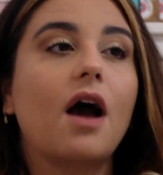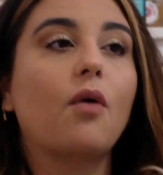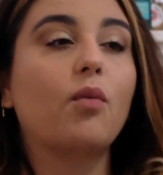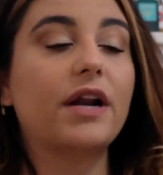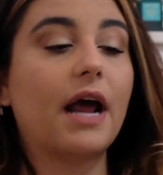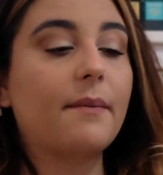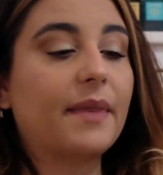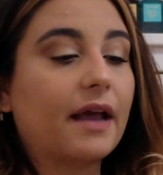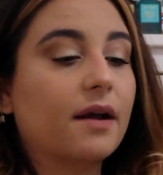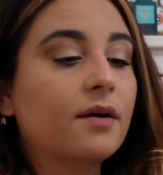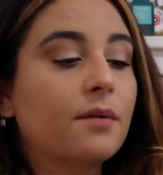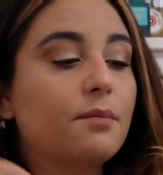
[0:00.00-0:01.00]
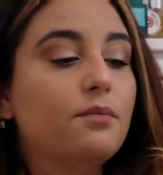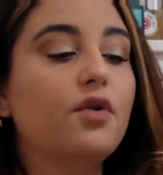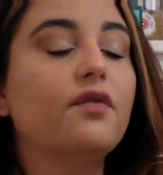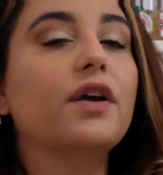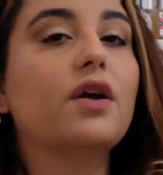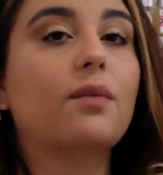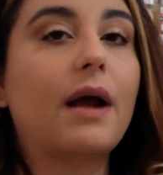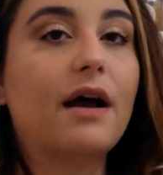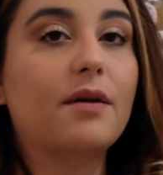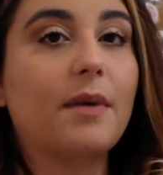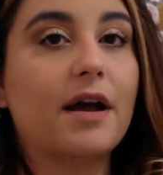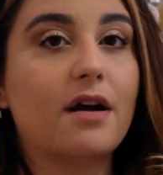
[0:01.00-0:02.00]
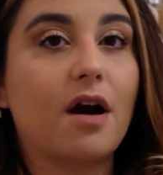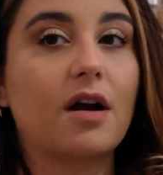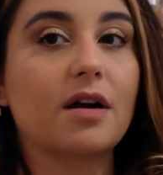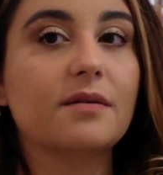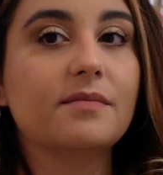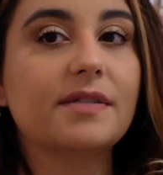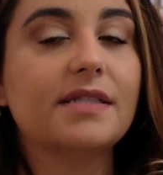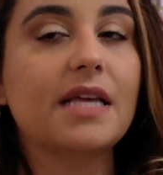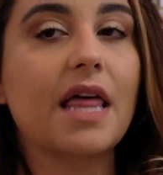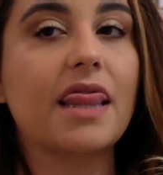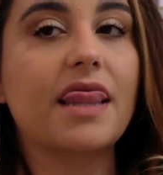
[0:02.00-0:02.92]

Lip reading: when I'm like moving around my arms,